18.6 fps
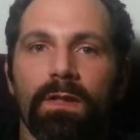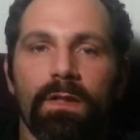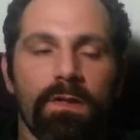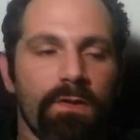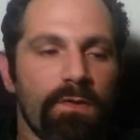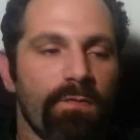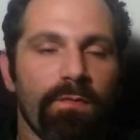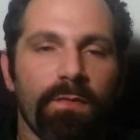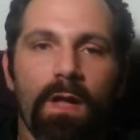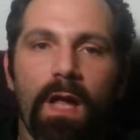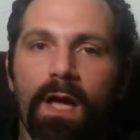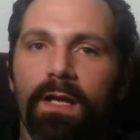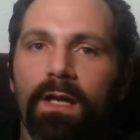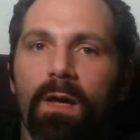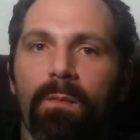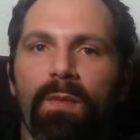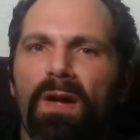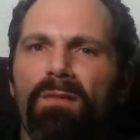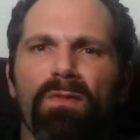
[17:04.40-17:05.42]
It's flying
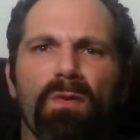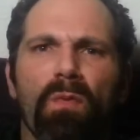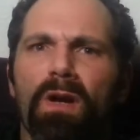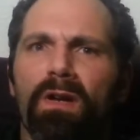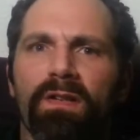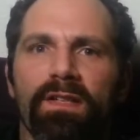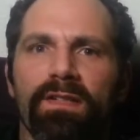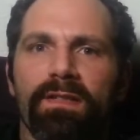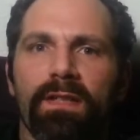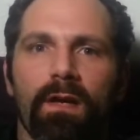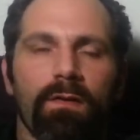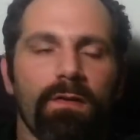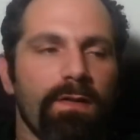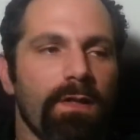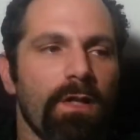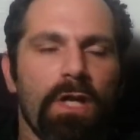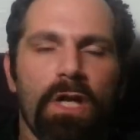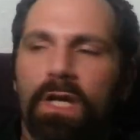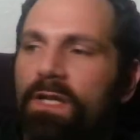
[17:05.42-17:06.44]
up everywhere in this town.
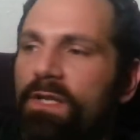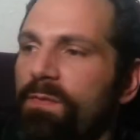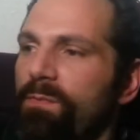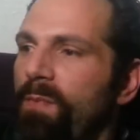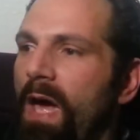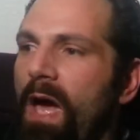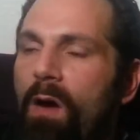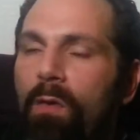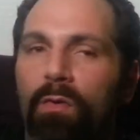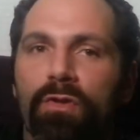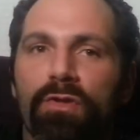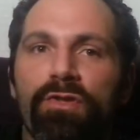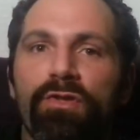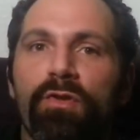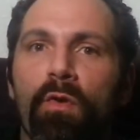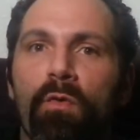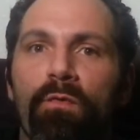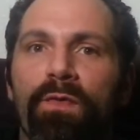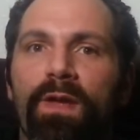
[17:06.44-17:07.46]
This power is
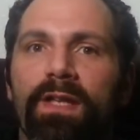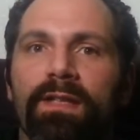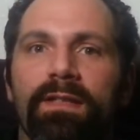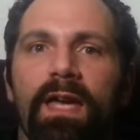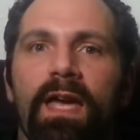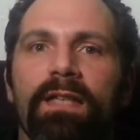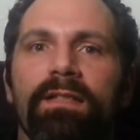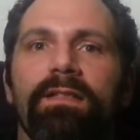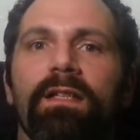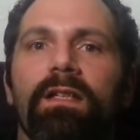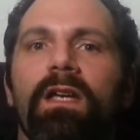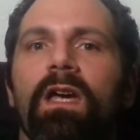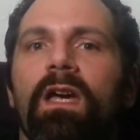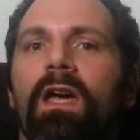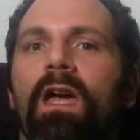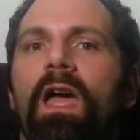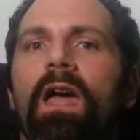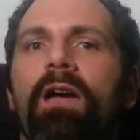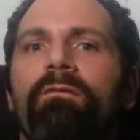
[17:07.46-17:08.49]
so fantastic.
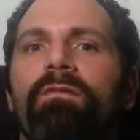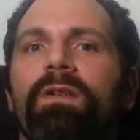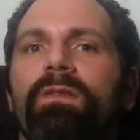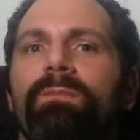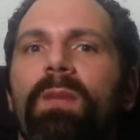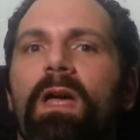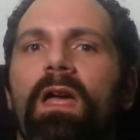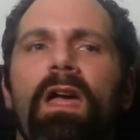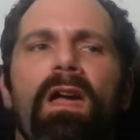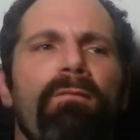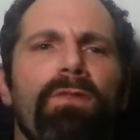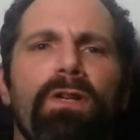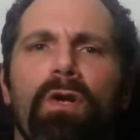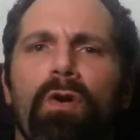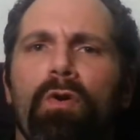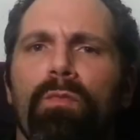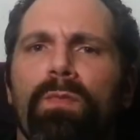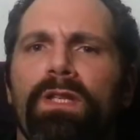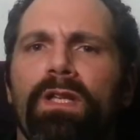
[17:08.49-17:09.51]
Every
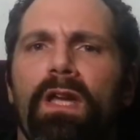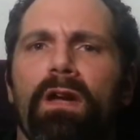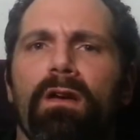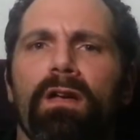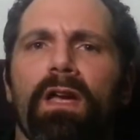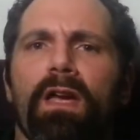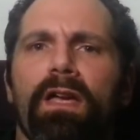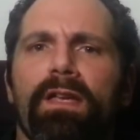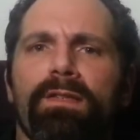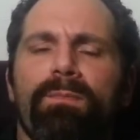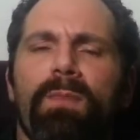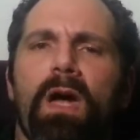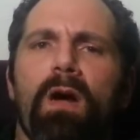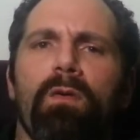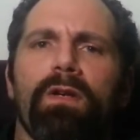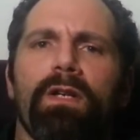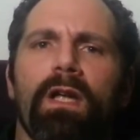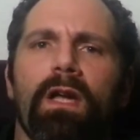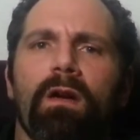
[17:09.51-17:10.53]
home in the area has
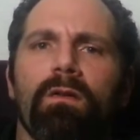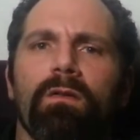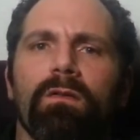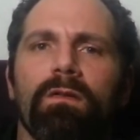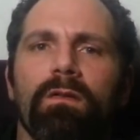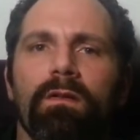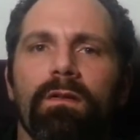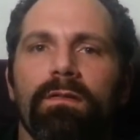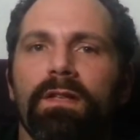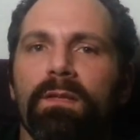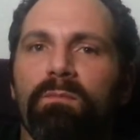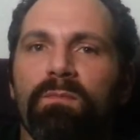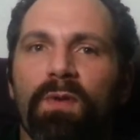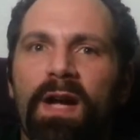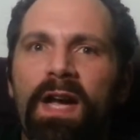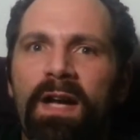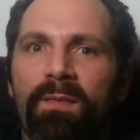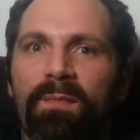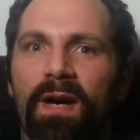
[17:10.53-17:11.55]
power now. And they
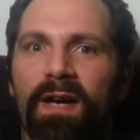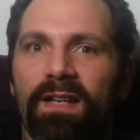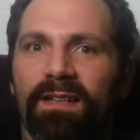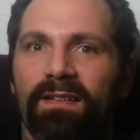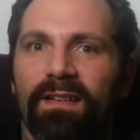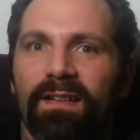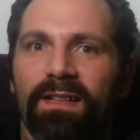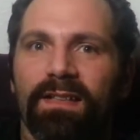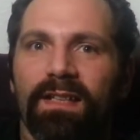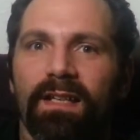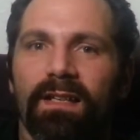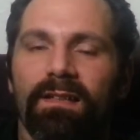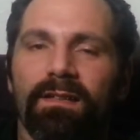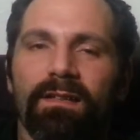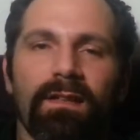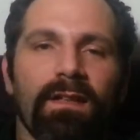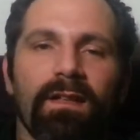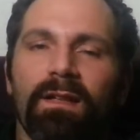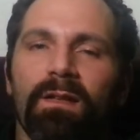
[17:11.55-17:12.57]
brag about it like that.
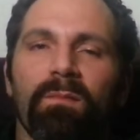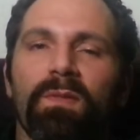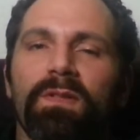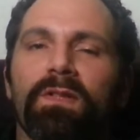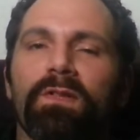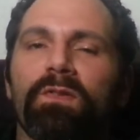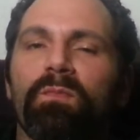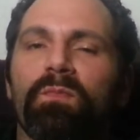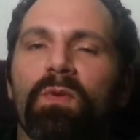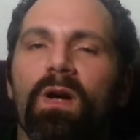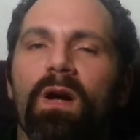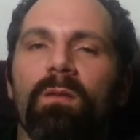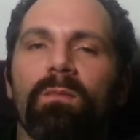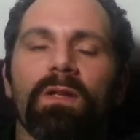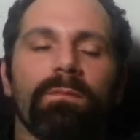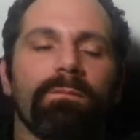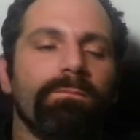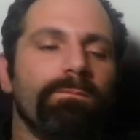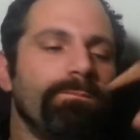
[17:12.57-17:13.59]
But there's a
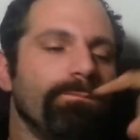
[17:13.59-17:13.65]
problem.